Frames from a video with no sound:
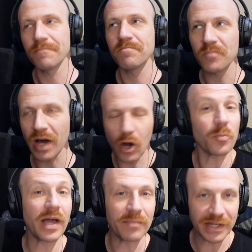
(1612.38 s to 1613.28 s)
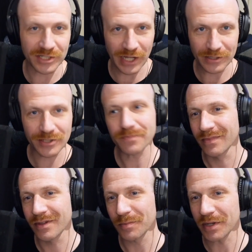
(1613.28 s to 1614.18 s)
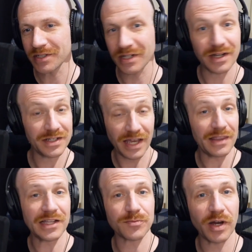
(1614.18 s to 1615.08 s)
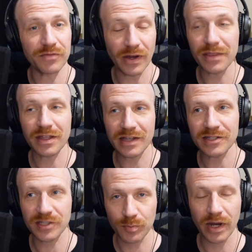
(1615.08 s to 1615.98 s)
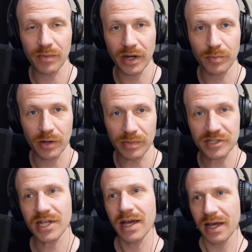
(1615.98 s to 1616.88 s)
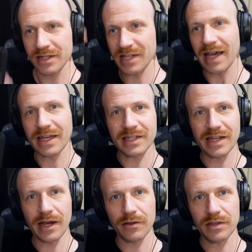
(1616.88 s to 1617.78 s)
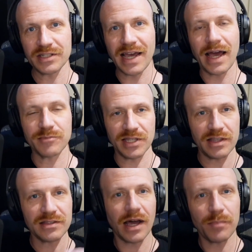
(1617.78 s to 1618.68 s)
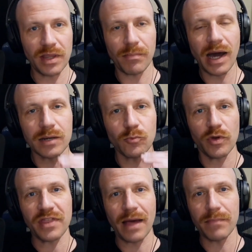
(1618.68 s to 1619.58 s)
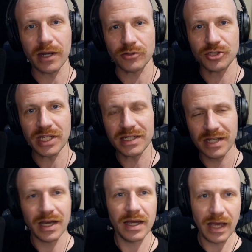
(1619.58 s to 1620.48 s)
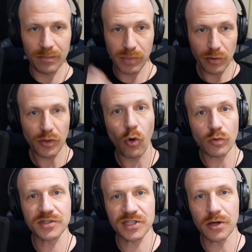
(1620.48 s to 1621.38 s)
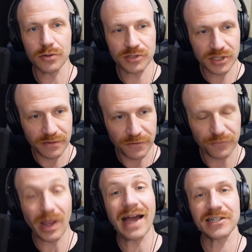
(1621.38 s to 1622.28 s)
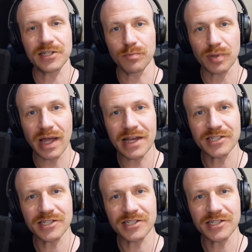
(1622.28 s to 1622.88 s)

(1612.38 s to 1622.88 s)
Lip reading: I hope that makes sense. But yeah, that's my view. I think that's the primary purpose. Tacking down the tabs at the top and the bottom with that metal sheet, it both holds those flags in place